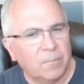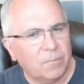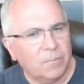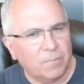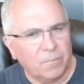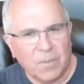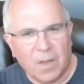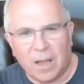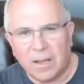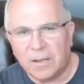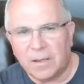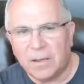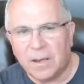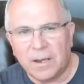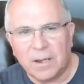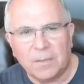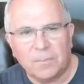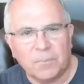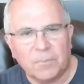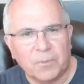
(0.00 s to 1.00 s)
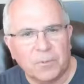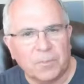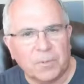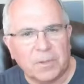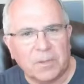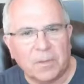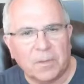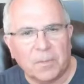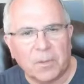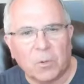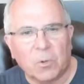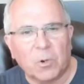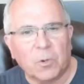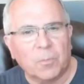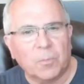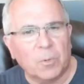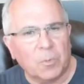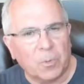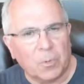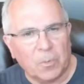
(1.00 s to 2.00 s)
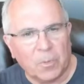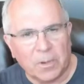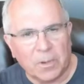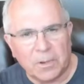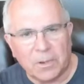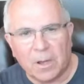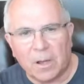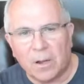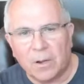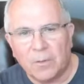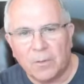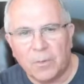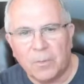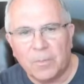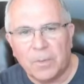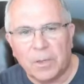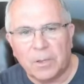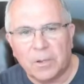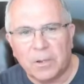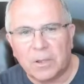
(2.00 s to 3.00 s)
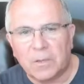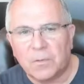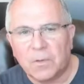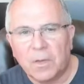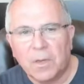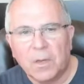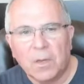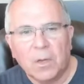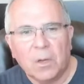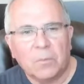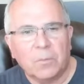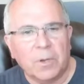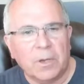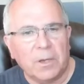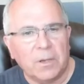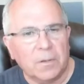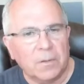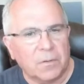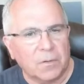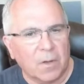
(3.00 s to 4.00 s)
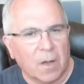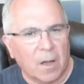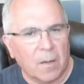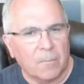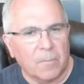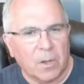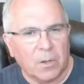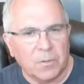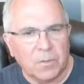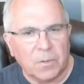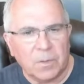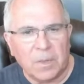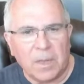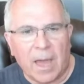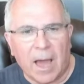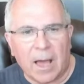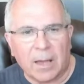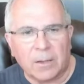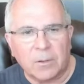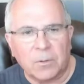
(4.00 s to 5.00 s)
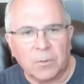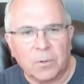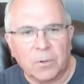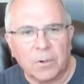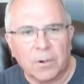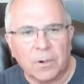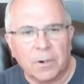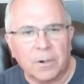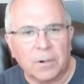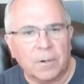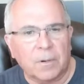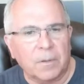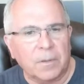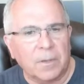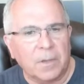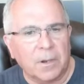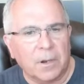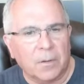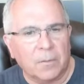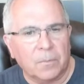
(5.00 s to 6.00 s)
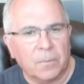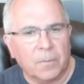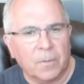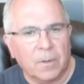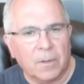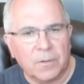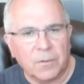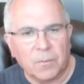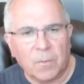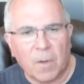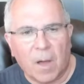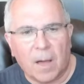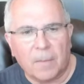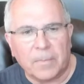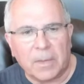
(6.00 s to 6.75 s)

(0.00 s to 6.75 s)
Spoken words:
not in any specific order, but we went to all of the buildings. We saw most of the outdoor, swap